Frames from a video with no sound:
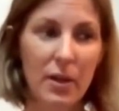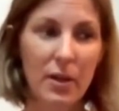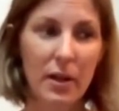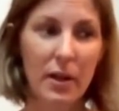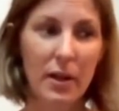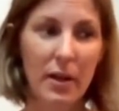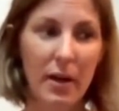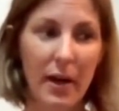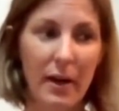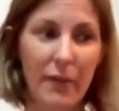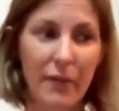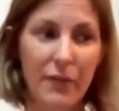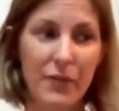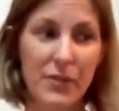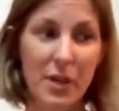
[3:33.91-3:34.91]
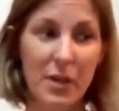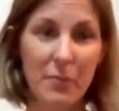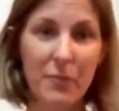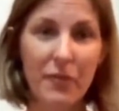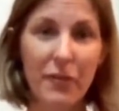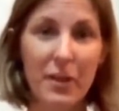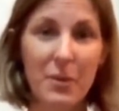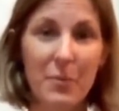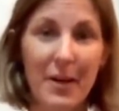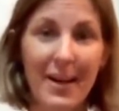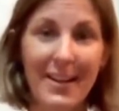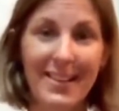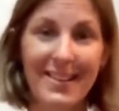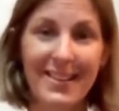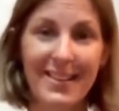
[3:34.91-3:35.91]
uh, have some
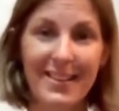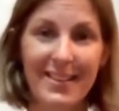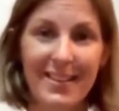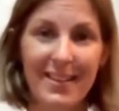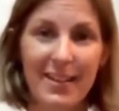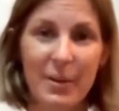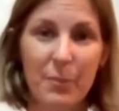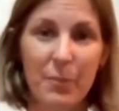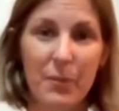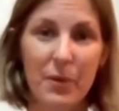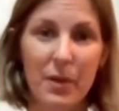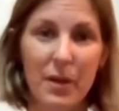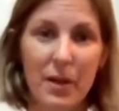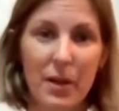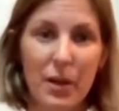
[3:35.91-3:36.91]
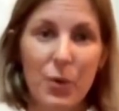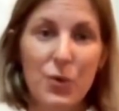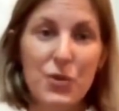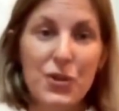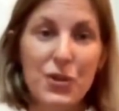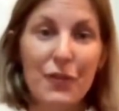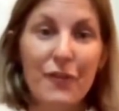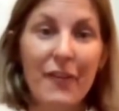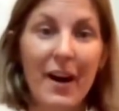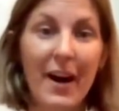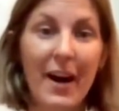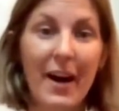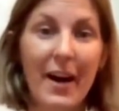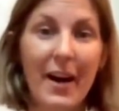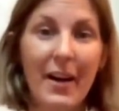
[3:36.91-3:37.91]
feedback that the uh, who
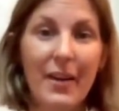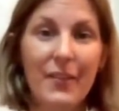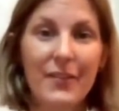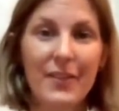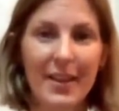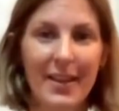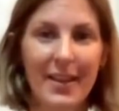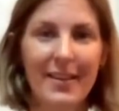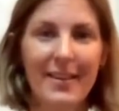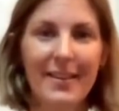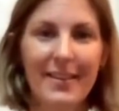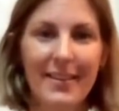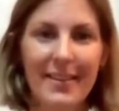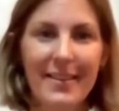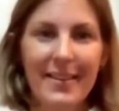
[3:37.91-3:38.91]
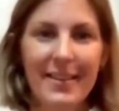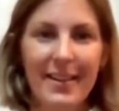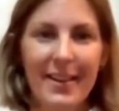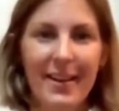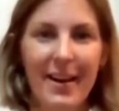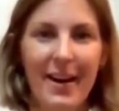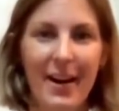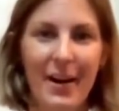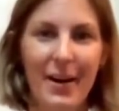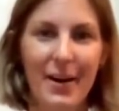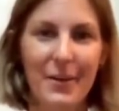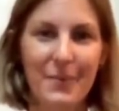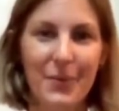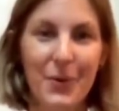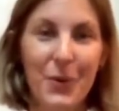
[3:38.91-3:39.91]
survived and
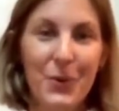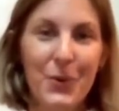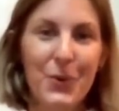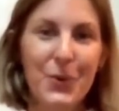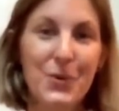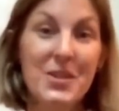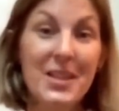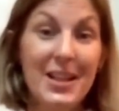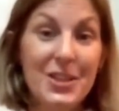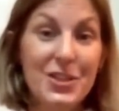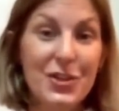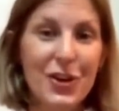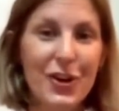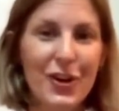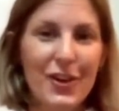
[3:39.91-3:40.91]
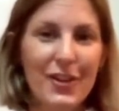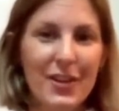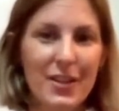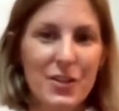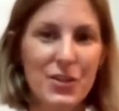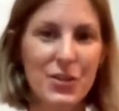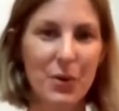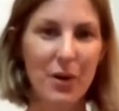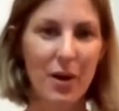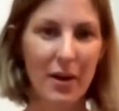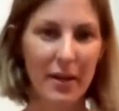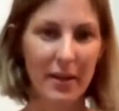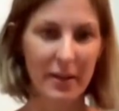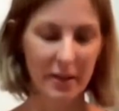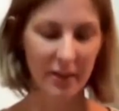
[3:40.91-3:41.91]
um, who, who's injured and so
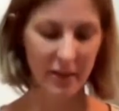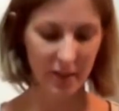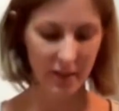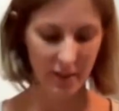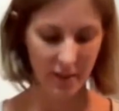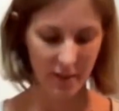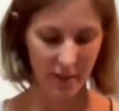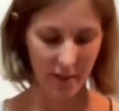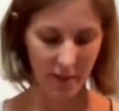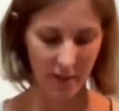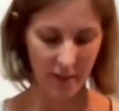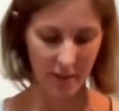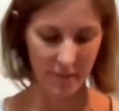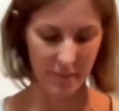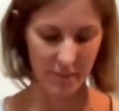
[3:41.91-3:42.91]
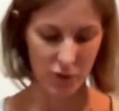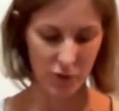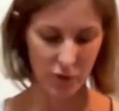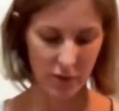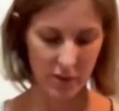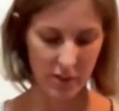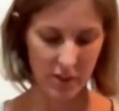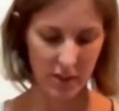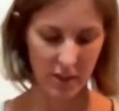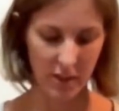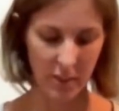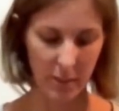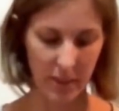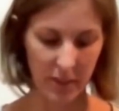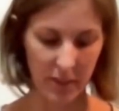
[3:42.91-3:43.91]
on. Um, so it's
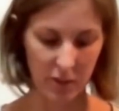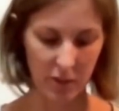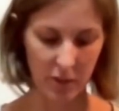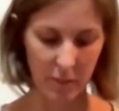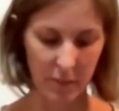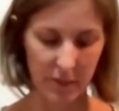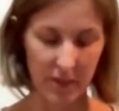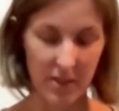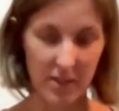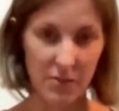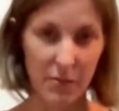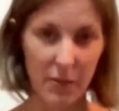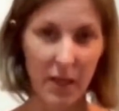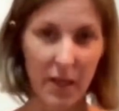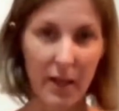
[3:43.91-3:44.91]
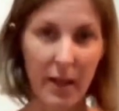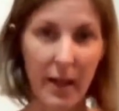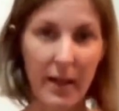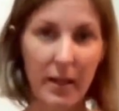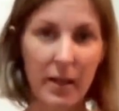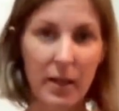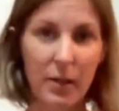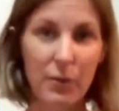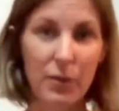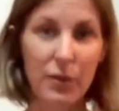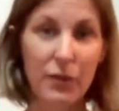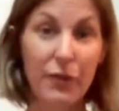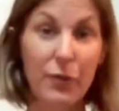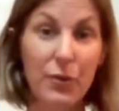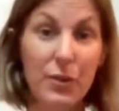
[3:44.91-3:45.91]
getting better, but it's really lacking with
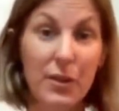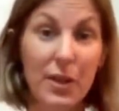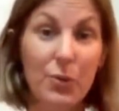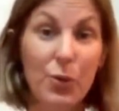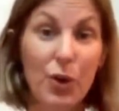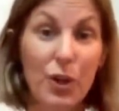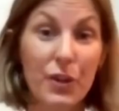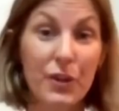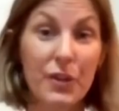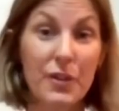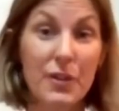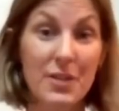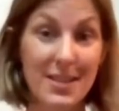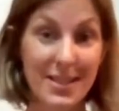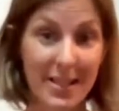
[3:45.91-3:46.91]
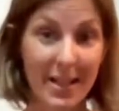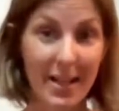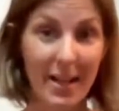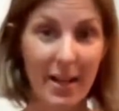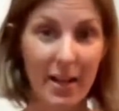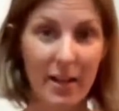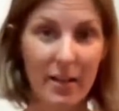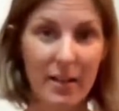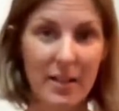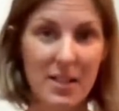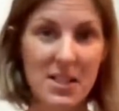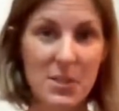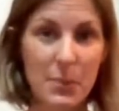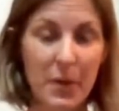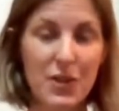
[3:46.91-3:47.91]
food and water still,
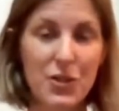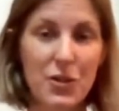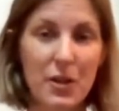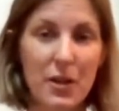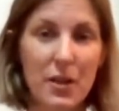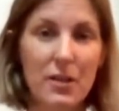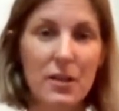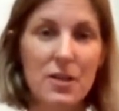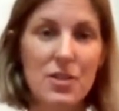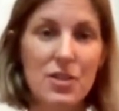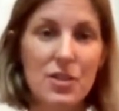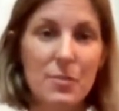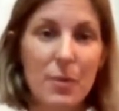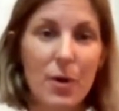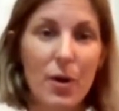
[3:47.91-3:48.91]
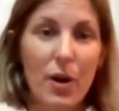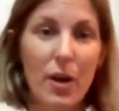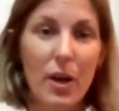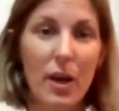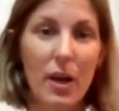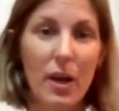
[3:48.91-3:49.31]
especially in the small